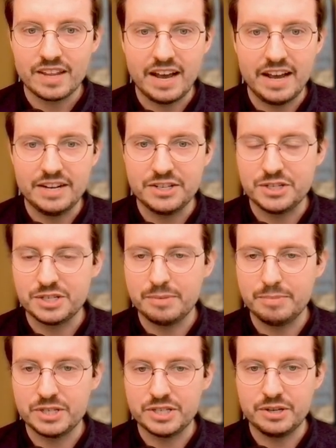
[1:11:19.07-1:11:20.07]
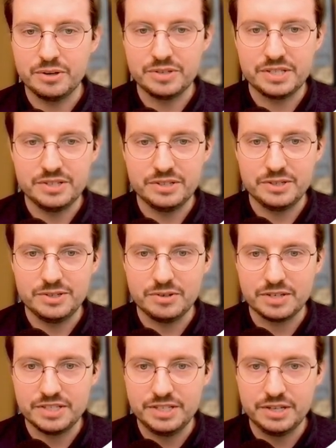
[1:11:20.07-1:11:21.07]
and it's just a bunch of code to
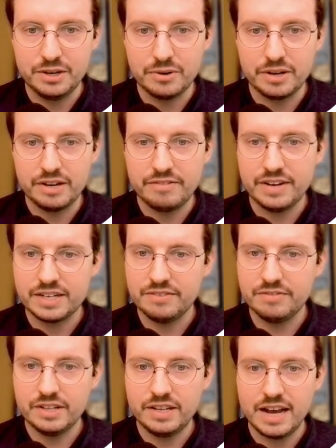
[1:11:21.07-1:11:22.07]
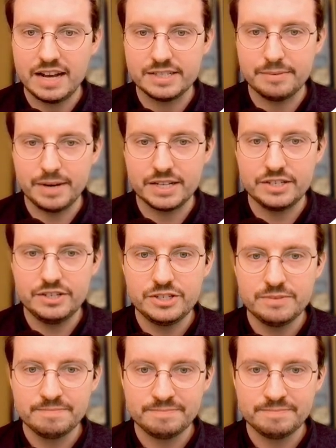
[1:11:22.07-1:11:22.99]
decode it effectively as a message.